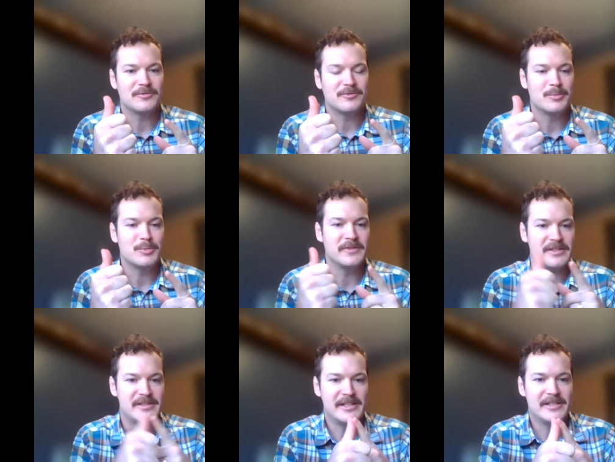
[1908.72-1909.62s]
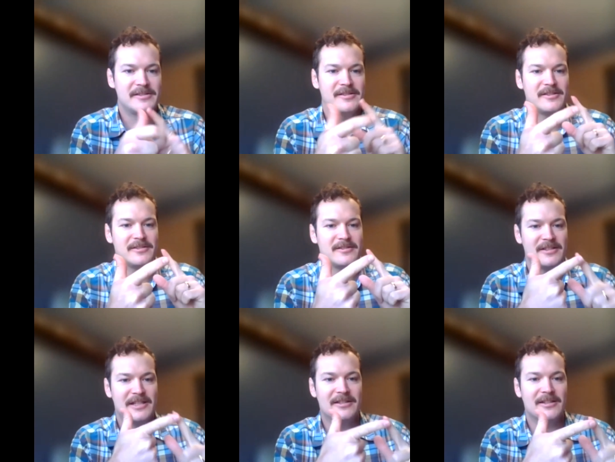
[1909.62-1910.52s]
remove the seeds, the
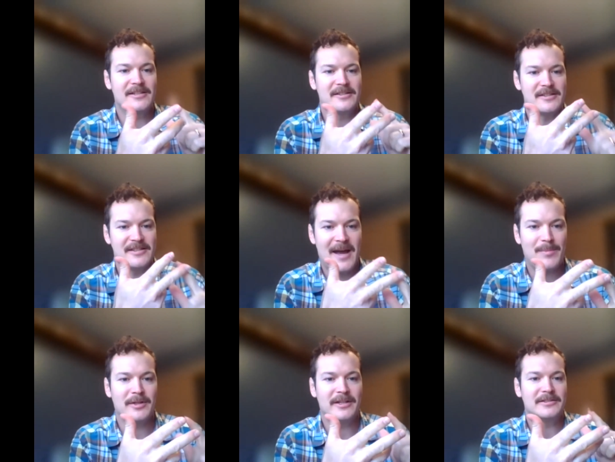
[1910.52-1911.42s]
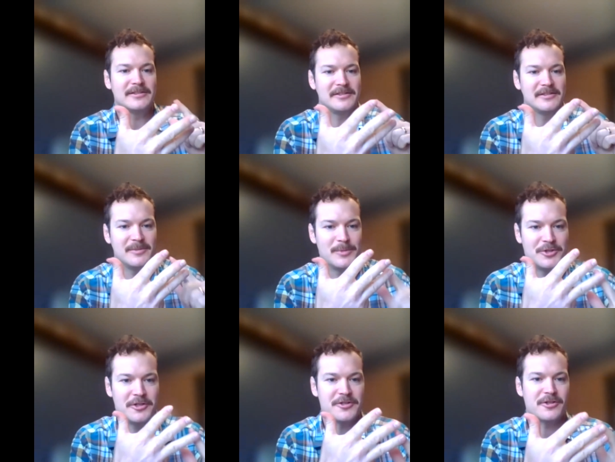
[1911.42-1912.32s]
seedlings, the saplings, the
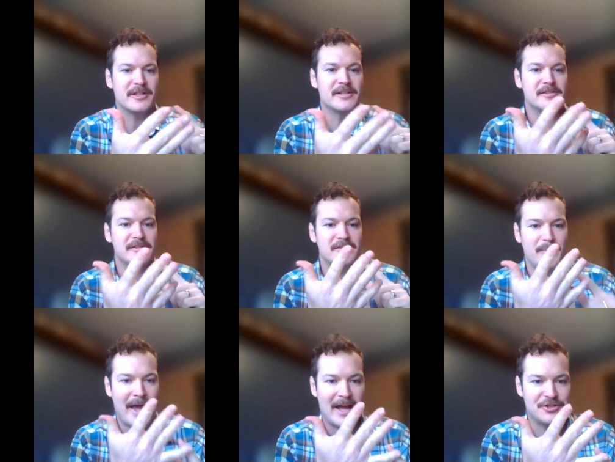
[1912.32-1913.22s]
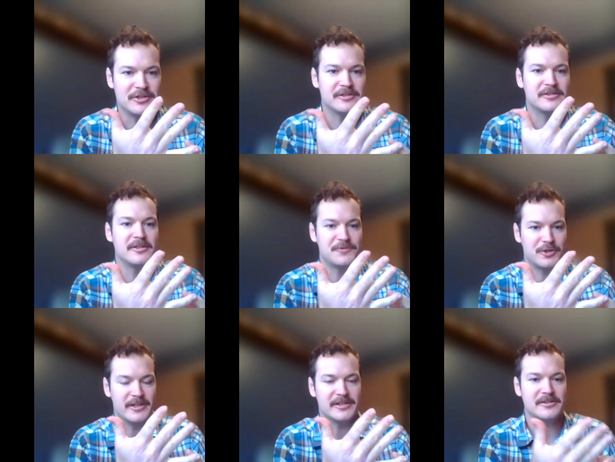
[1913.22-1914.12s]
mature trees, the patches of
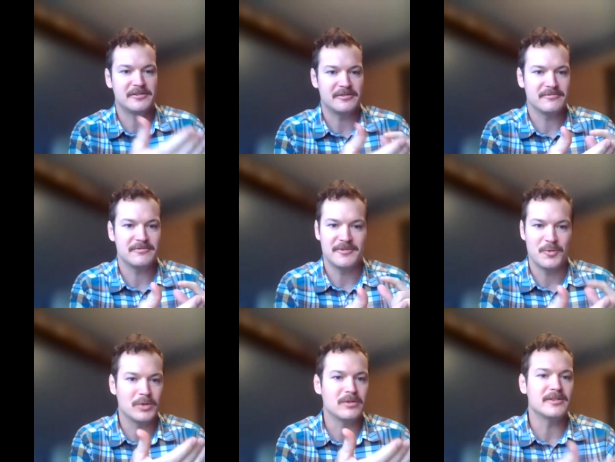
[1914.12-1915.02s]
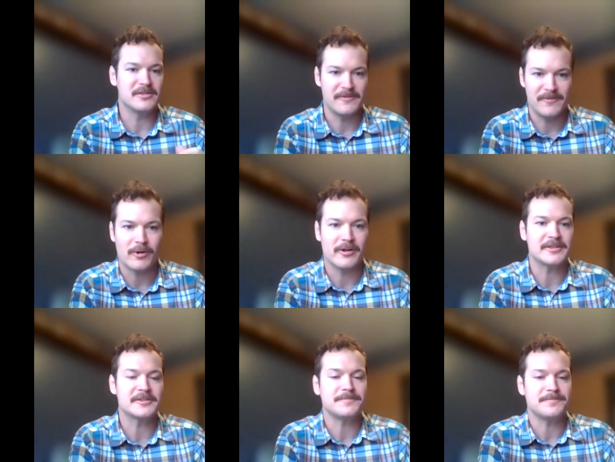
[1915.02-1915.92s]
trees, the woodlands, the
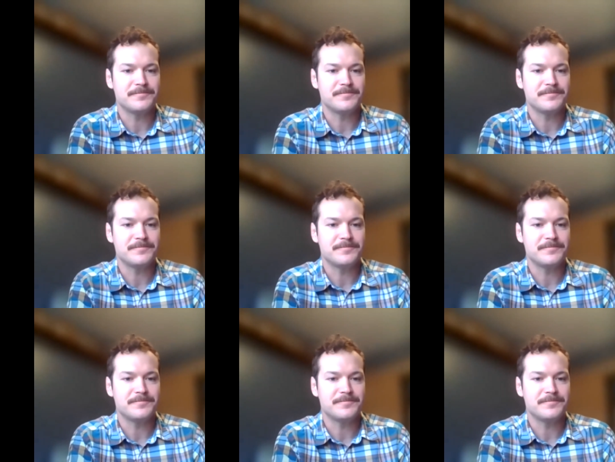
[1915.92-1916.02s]
forests.